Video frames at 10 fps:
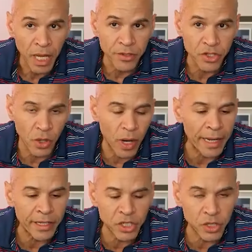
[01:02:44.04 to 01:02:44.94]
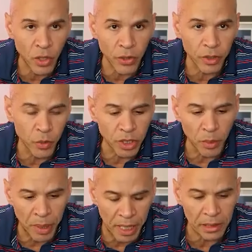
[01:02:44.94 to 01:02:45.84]
And so I started with
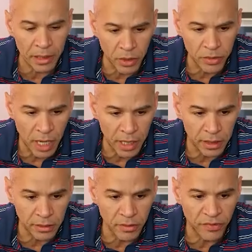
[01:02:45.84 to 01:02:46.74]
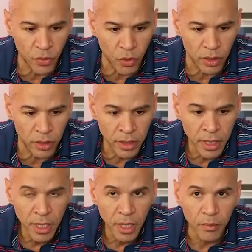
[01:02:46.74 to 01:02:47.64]
the paleo diet for
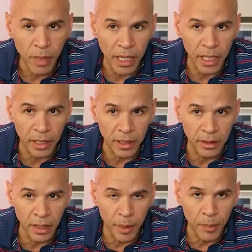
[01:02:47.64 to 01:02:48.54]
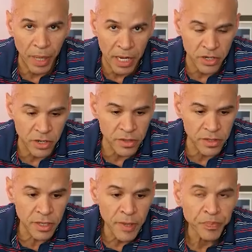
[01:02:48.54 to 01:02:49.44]
my
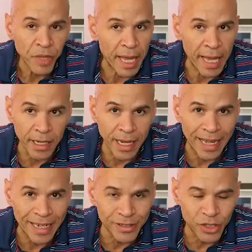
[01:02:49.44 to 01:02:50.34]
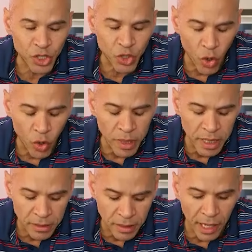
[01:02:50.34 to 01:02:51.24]
patients. And so
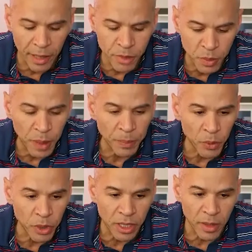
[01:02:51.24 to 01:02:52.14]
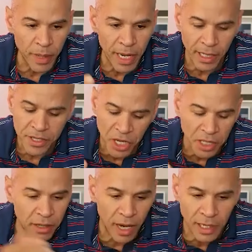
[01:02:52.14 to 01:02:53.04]
many times people would come back and
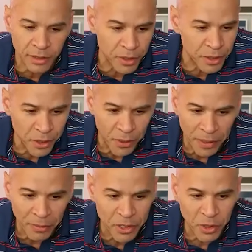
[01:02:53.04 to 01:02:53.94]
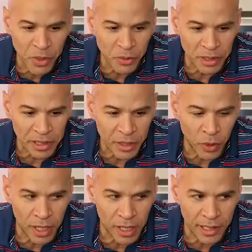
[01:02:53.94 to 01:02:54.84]
say, doctor, you know, I was doing really
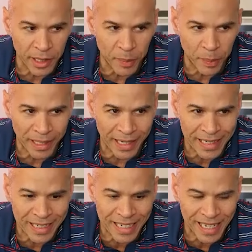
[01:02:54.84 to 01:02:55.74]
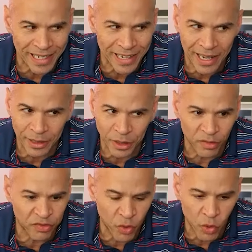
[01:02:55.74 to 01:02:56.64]
well on it, but I cannot
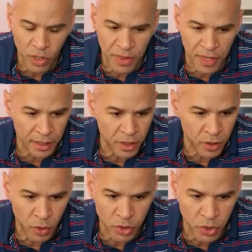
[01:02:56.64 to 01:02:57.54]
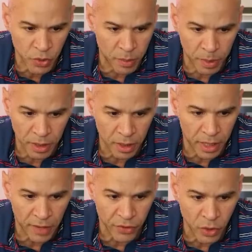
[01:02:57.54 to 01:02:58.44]
afford that grocery
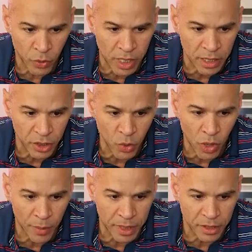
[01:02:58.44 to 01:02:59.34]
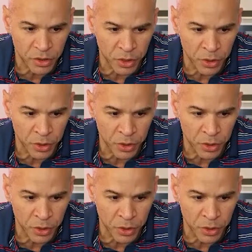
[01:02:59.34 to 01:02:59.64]
bill every week. You want me to